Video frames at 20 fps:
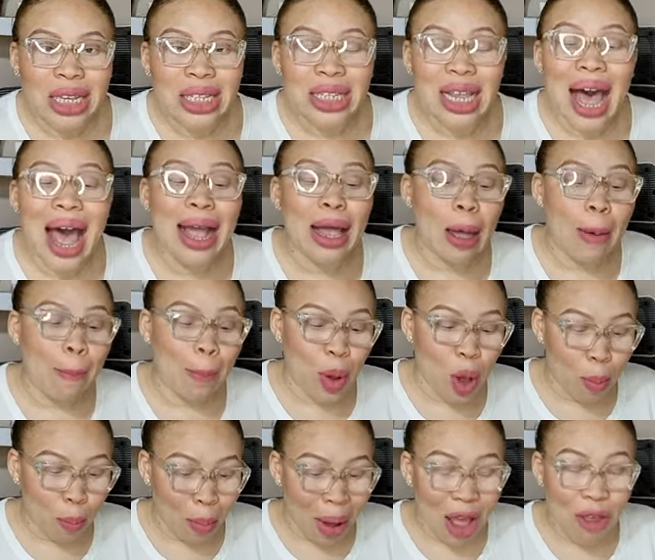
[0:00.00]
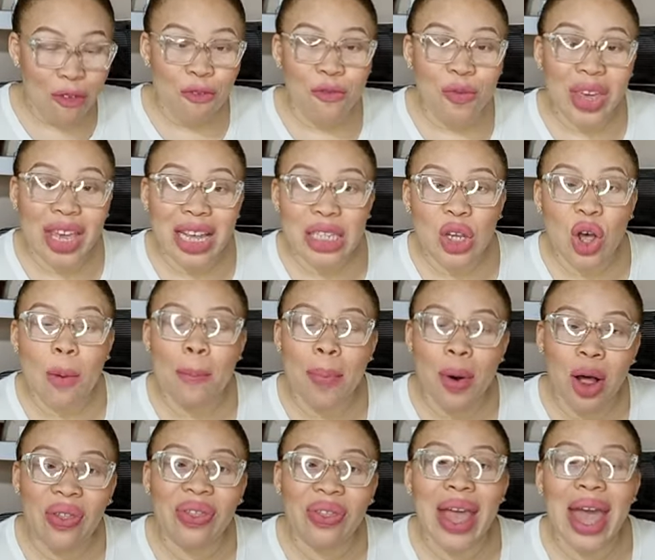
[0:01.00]
so I can put my feet
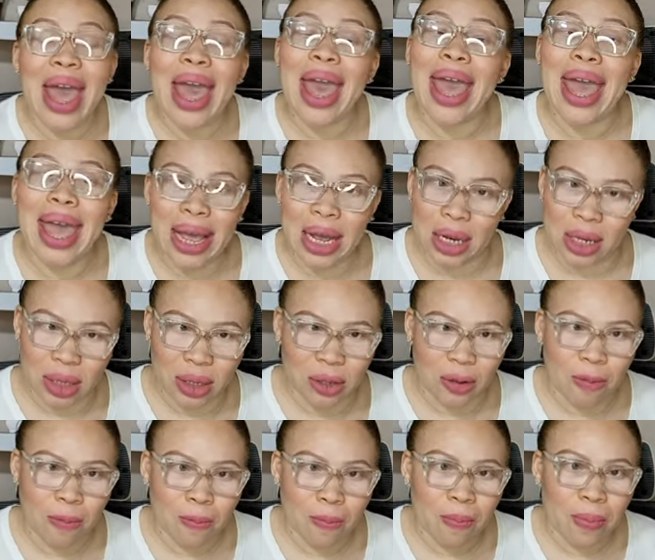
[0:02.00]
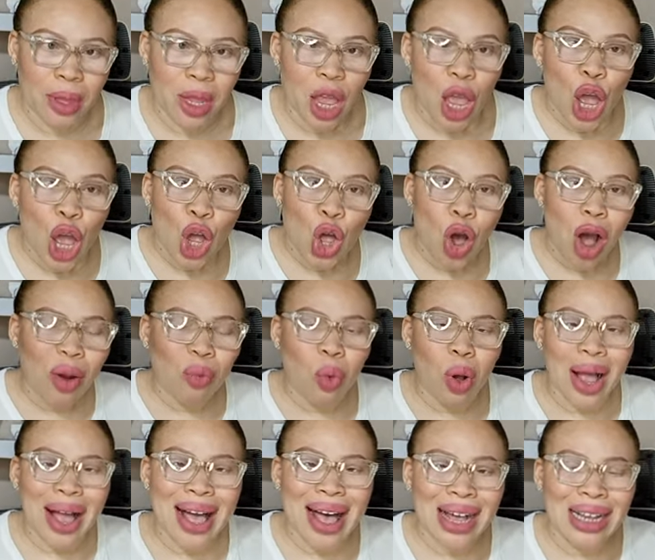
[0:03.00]
upon their head.
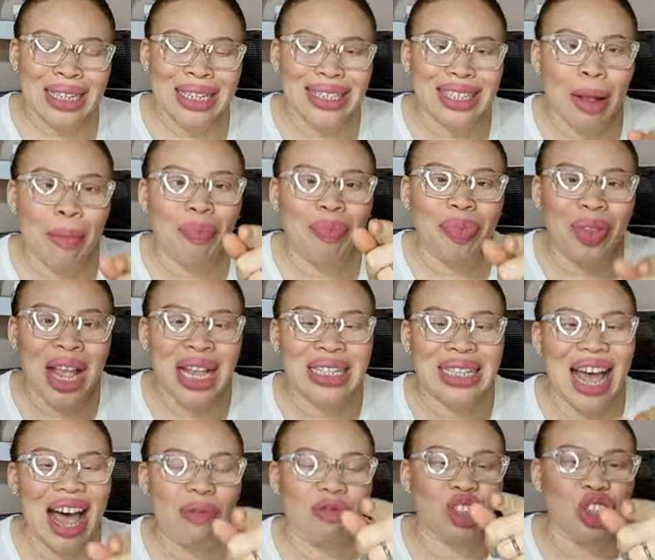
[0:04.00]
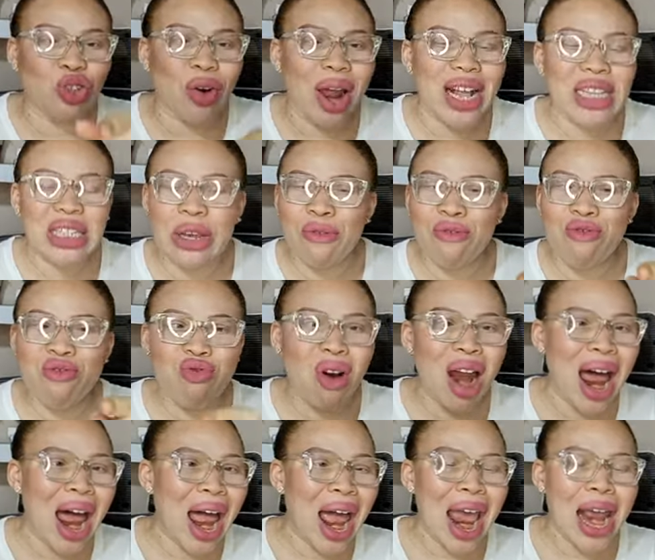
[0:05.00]
God will curse some things that have tried to
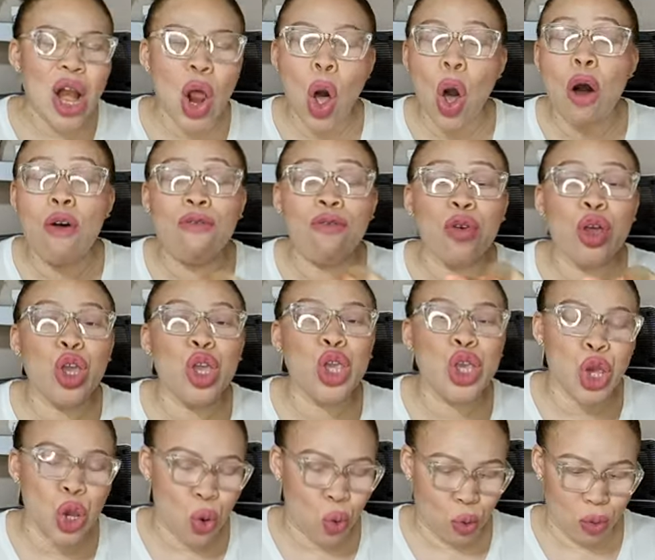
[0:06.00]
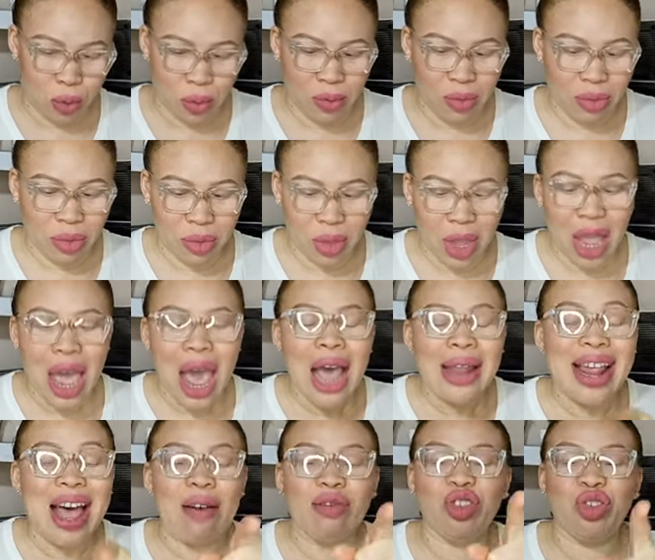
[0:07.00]
ride over you,
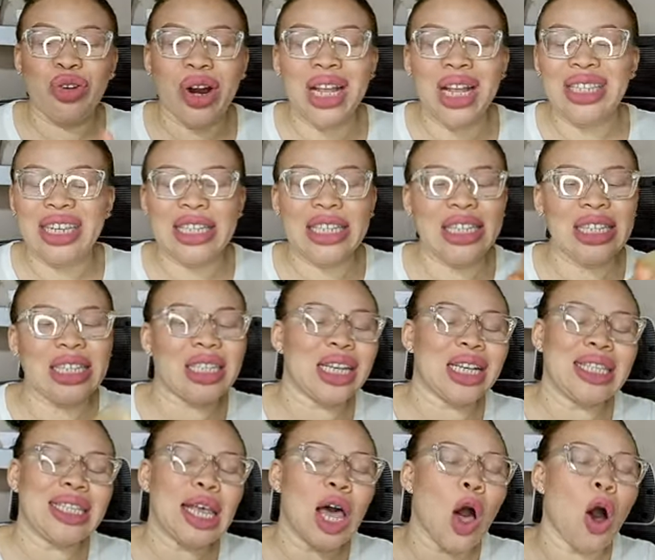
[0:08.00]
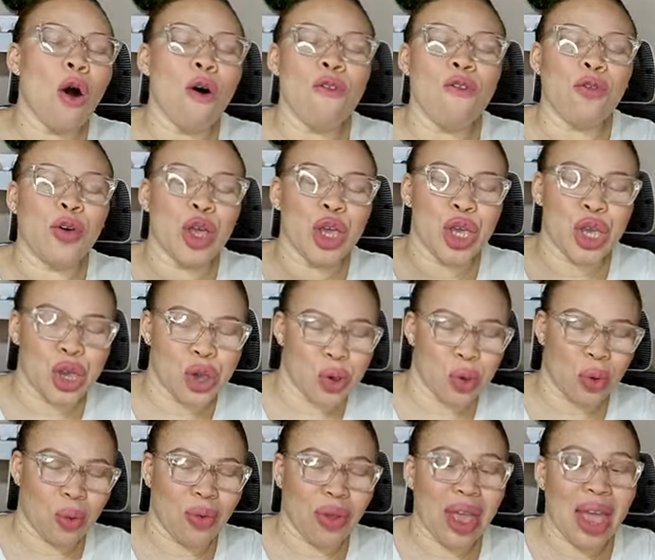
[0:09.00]
that have tried to sit over
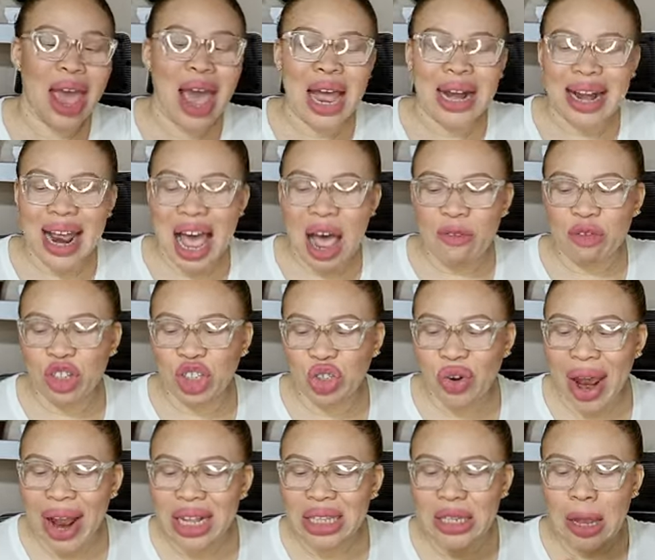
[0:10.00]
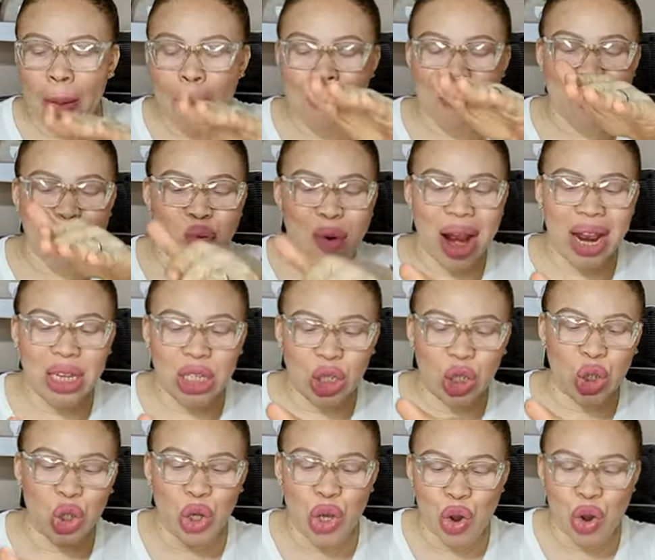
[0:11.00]
you, that have tried to
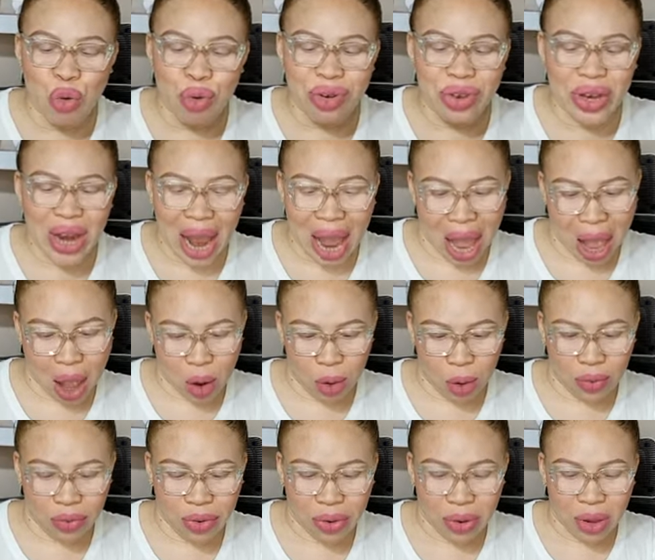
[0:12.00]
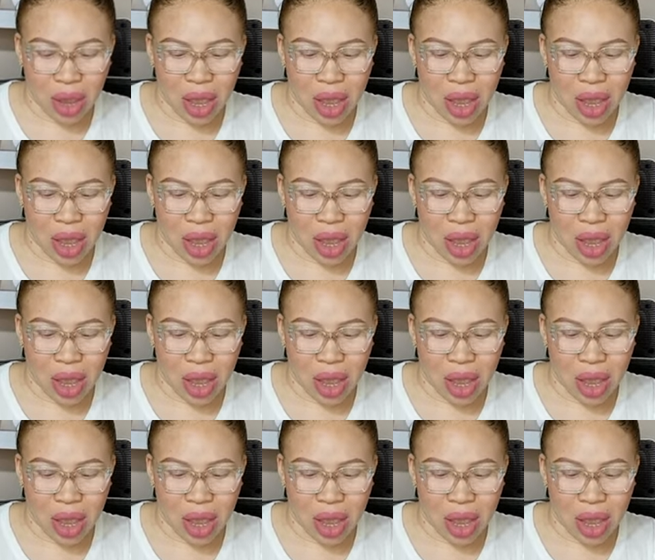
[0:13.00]
press you down,